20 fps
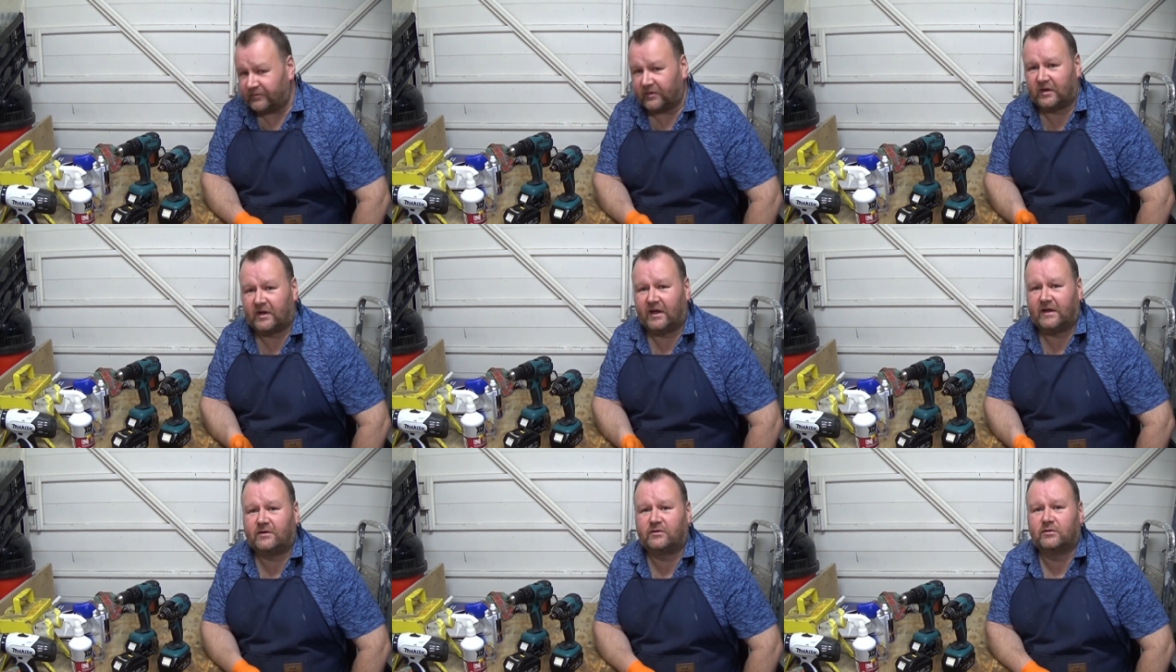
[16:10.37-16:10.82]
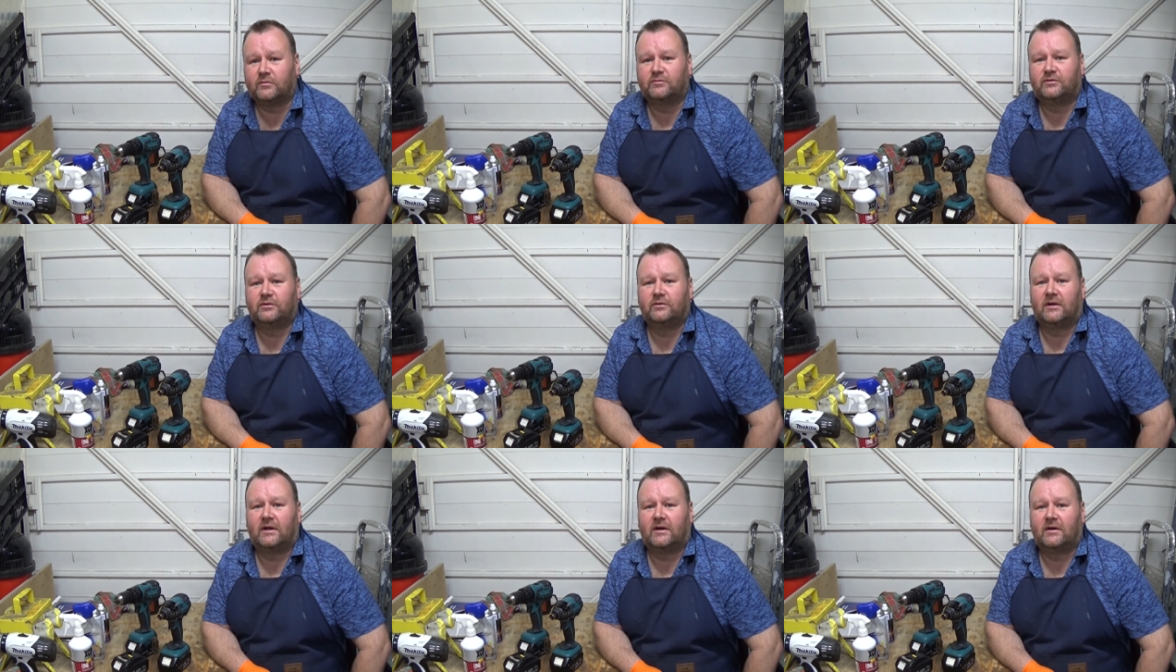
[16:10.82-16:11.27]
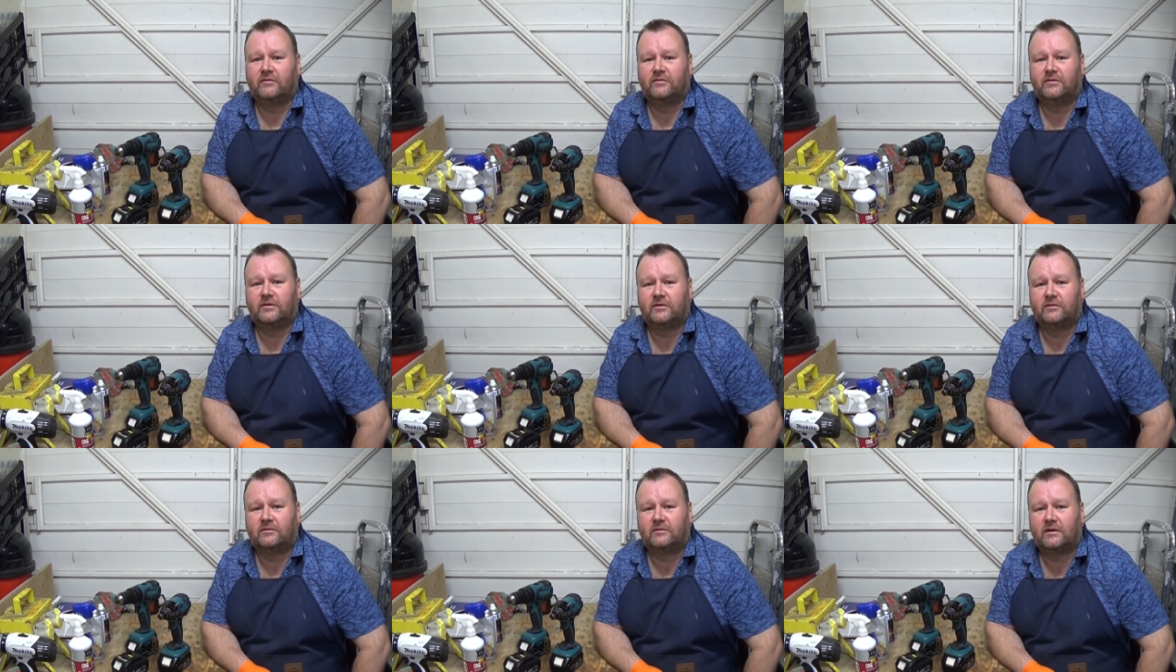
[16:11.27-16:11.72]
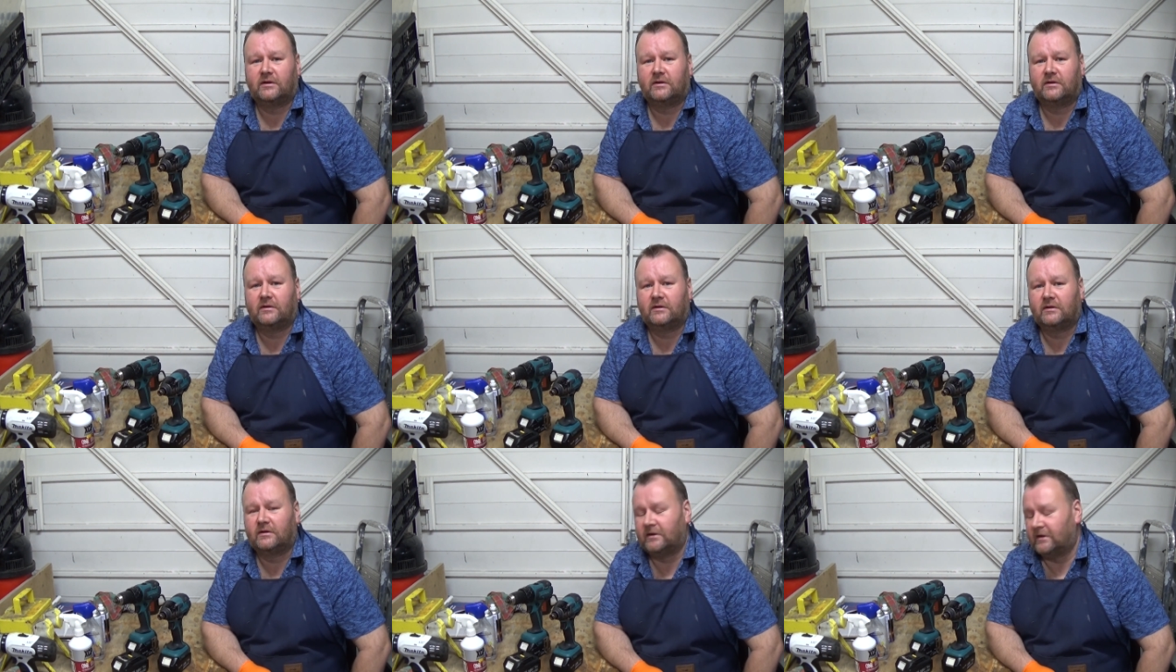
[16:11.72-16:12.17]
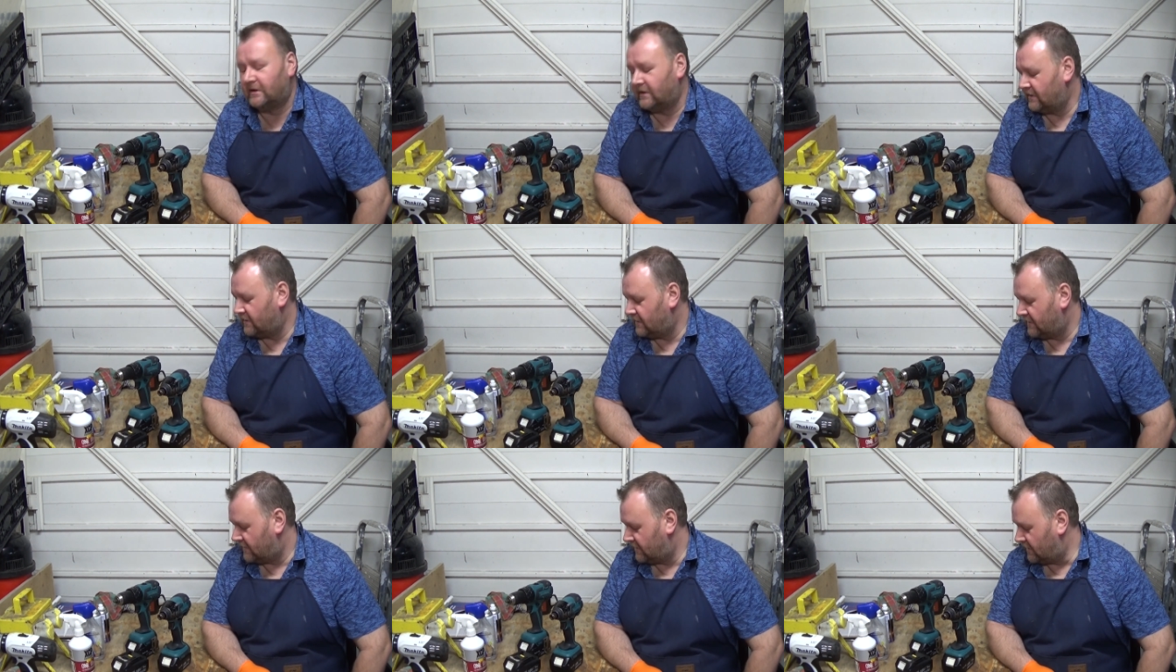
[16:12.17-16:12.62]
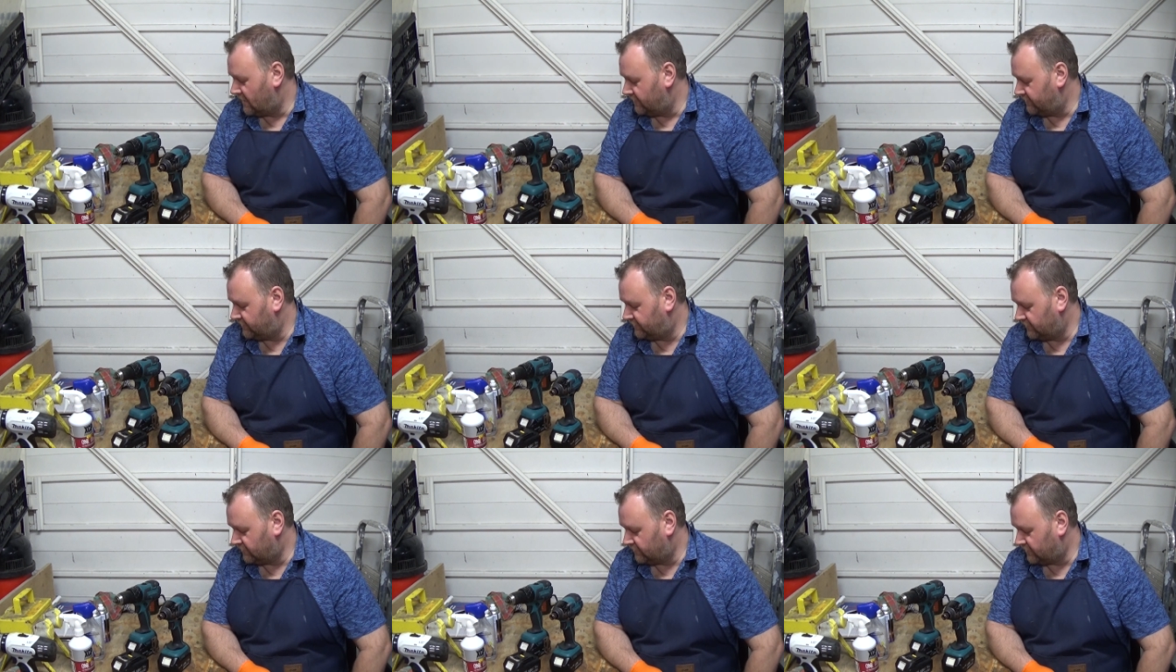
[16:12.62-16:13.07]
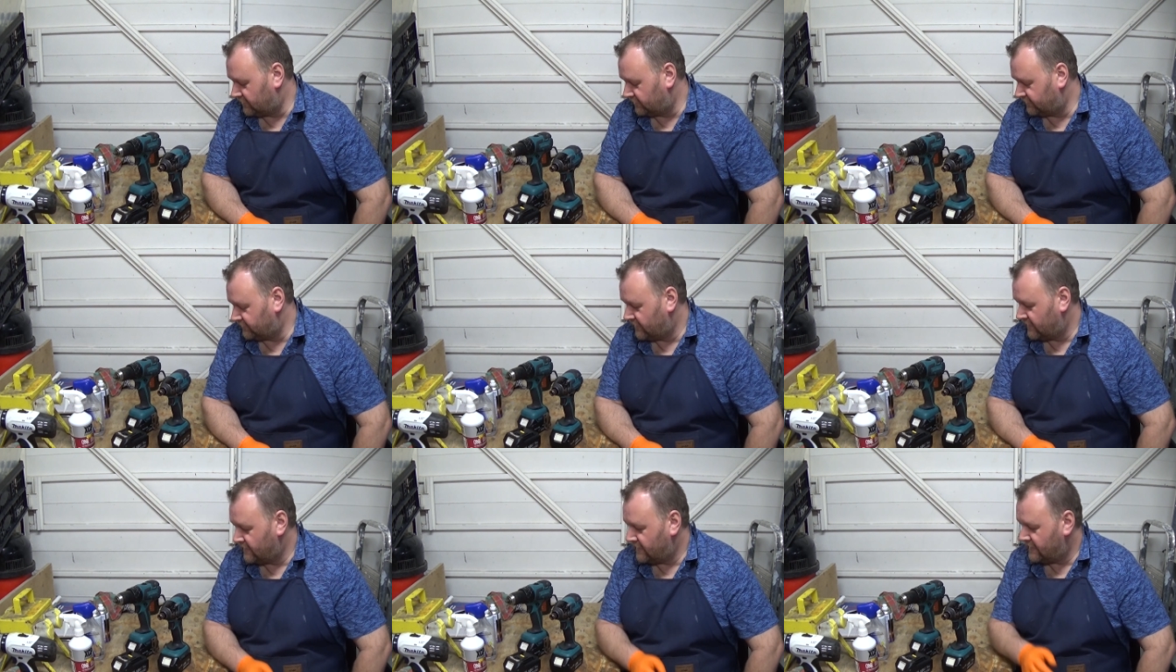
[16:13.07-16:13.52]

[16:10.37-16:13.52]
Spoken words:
cakes up tool out of your toolbox.